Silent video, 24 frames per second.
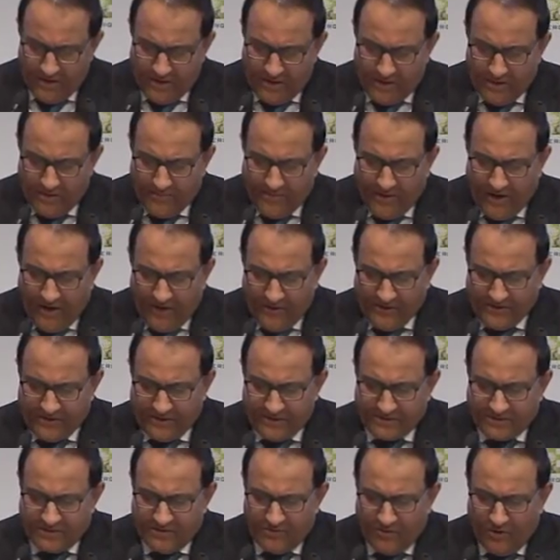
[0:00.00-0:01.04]
The power
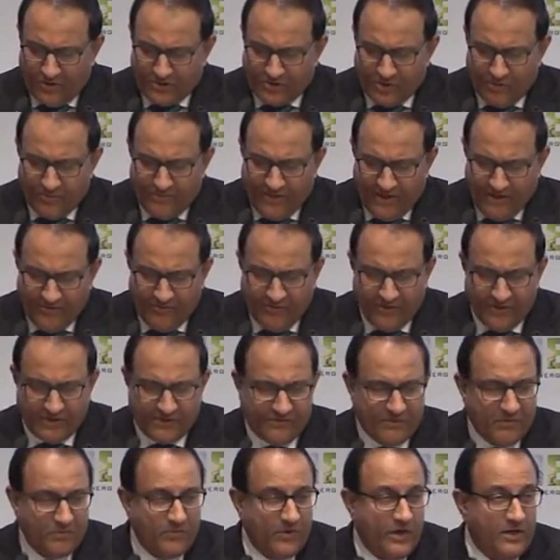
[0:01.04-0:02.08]
system also benefits
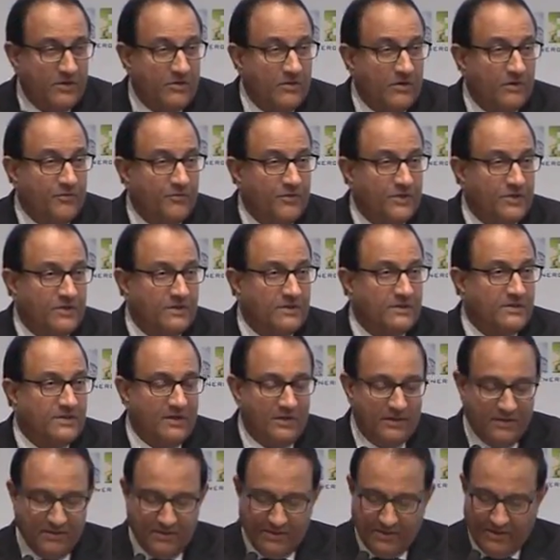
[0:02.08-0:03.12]
from greater
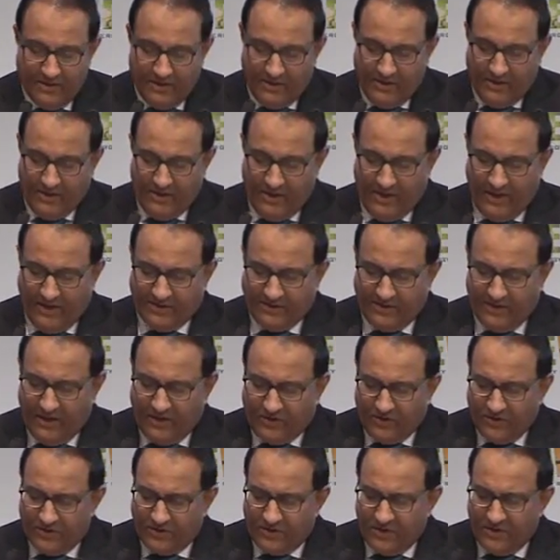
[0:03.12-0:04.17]
efficiency as
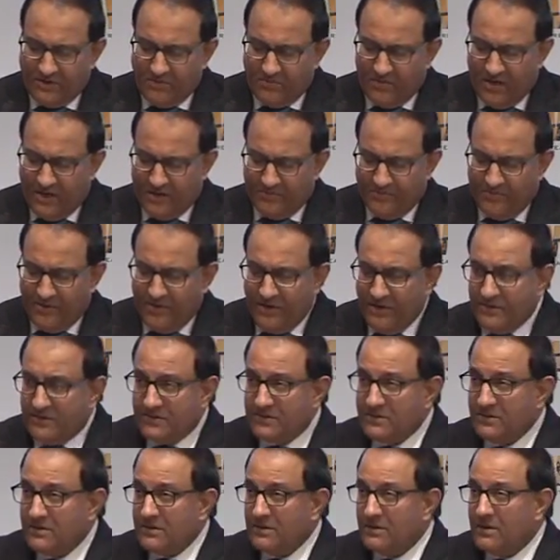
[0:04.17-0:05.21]
electricity demand
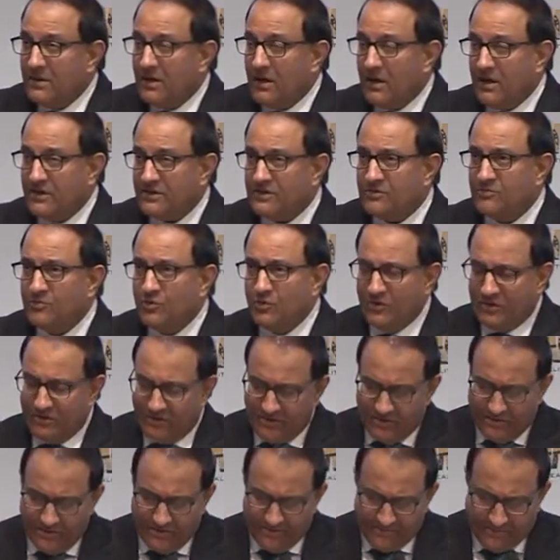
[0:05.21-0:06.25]
peaks are smoothened.
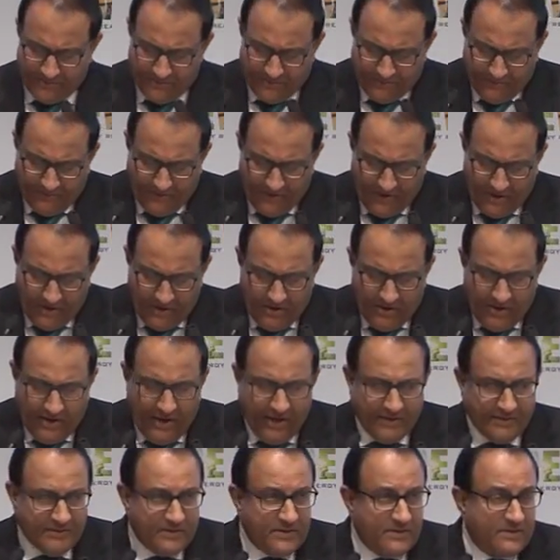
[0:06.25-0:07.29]

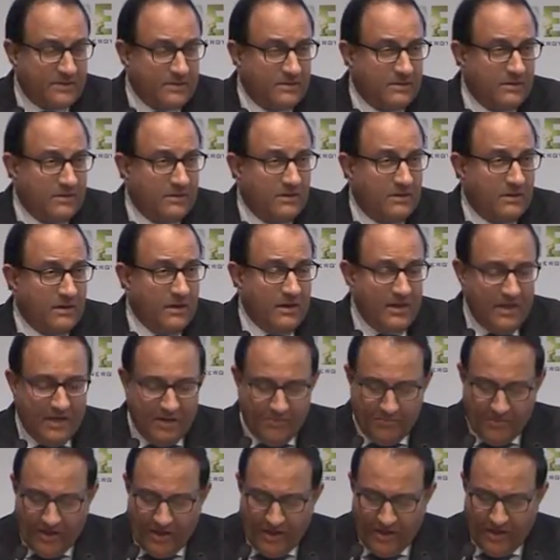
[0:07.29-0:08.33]
Hence,
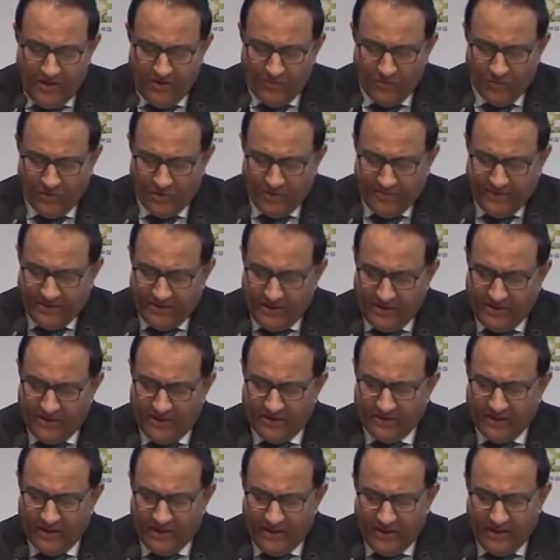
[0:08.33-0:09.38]
EMA will be taking
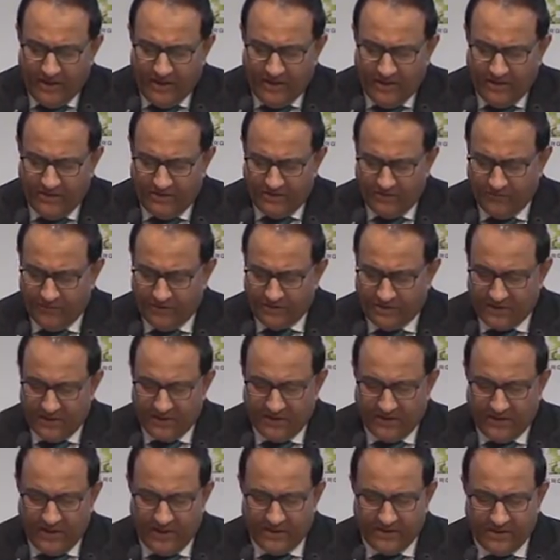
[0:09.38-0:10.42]
the lead to
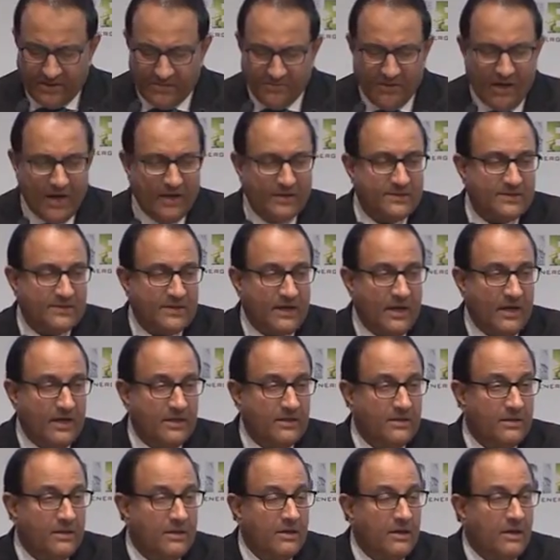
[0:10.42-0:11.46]
facilitate demand-side
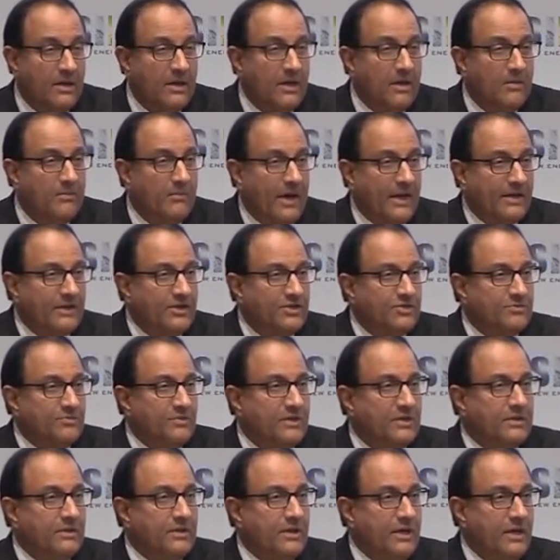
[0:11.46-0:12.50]

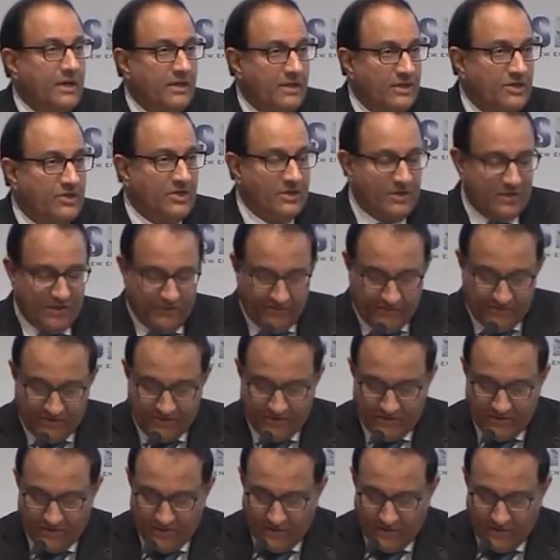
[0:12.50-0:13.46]
management initiatives.